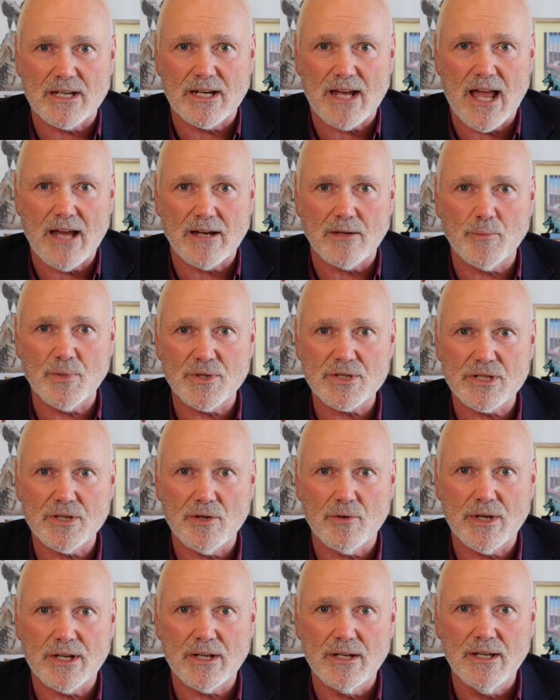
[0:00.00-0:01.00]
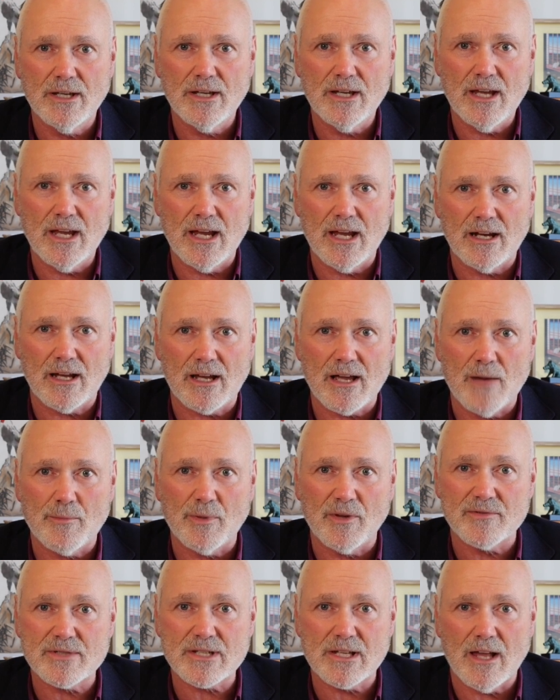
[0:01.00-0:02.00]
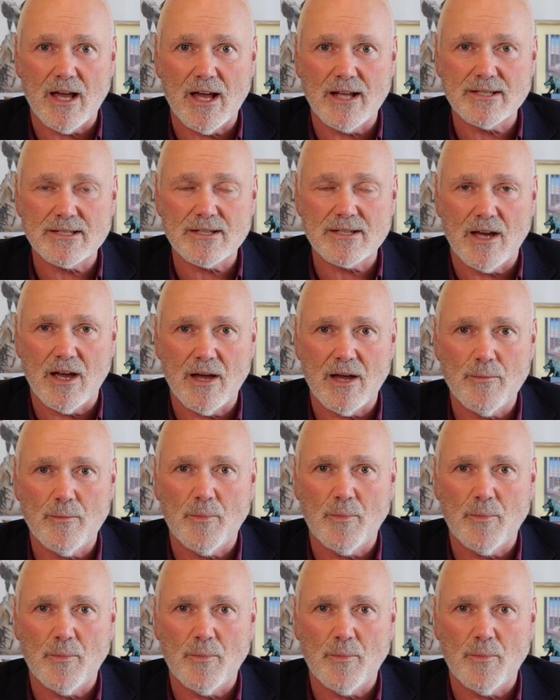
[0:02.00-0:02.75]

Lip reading: and how to pursue it in a couple of slides' time.